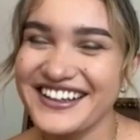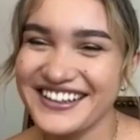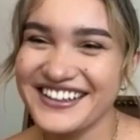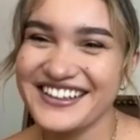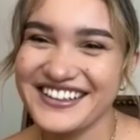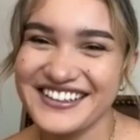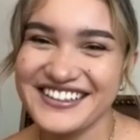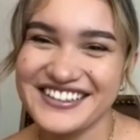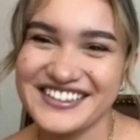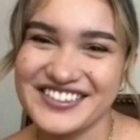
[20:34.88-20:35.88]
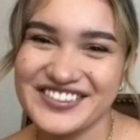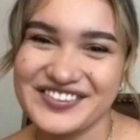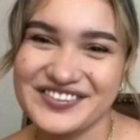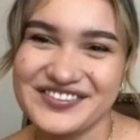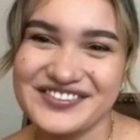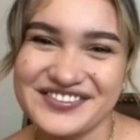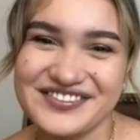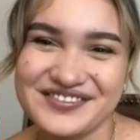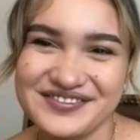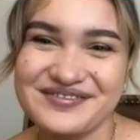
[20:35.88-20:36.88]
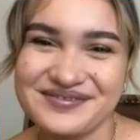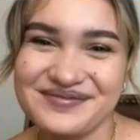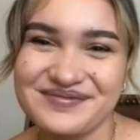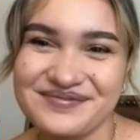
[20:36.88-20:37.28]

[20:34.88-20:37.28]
um, it is it is a sad song